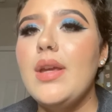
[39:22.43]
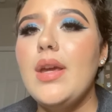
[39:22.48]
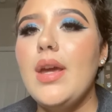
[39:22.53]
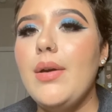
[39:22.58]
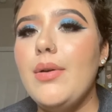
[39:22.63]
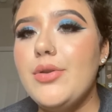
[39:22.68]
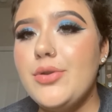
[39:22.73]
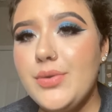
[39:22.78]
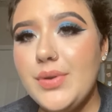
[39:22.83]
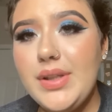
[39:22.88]
It
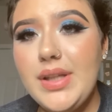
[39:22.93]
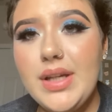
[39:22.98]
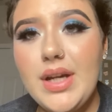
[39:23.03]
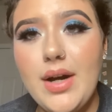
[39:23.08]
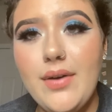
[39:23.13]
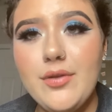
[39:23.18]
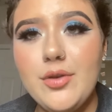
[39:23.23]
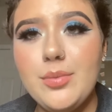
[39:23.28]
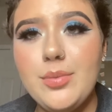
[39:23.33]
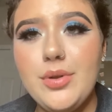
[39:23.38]
was really
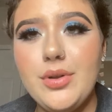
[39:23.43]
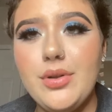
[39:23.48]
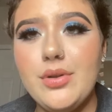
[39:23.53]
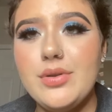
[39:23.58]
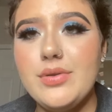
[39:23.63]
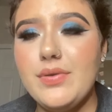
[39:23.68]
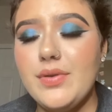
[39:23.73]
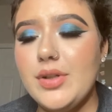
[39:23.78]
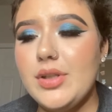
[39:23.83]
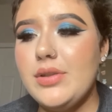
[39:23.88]
comfortable
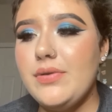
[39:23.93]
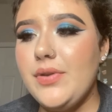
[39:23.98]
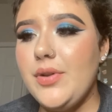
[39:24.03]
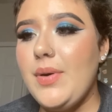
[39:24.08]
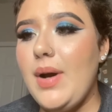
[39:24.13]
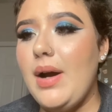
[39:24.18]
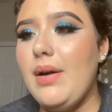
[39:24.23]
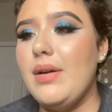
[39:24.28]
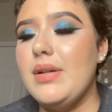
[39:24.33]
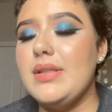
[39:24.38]
those first few
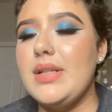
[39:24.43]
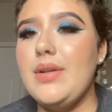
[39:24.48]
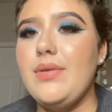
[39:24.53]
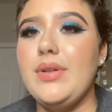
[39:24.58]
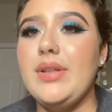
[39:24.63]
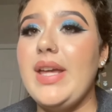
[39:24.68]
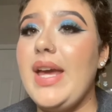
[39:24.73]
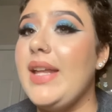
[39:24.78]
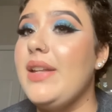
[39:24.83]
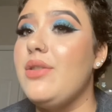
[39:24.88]
hours, and I
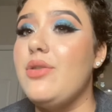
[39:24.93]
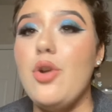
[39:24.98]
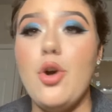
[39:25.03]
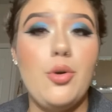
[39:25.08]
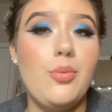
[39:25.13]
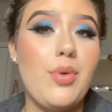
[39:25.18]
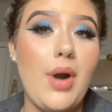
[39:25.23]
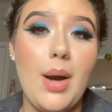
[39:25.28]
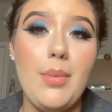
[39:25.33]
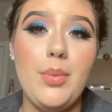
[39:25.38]
really had no
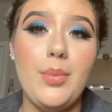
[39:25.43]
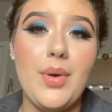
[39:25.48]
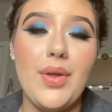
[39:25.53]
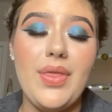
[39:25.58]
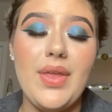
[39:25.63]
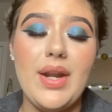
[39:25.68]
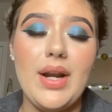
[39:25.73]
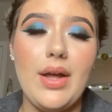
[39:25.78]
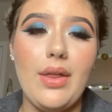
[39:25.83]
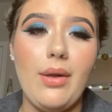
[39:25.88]
problem with
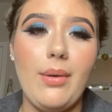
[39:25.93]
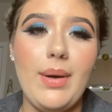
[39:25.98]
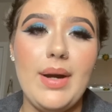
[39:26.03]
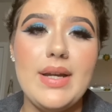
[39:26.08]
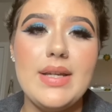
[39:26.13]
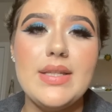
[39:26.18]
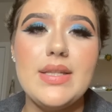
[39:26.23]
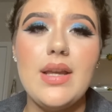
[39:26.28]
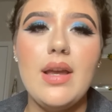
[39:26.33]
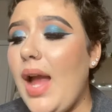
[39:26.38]
it
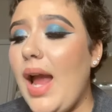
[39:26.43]
otherwise.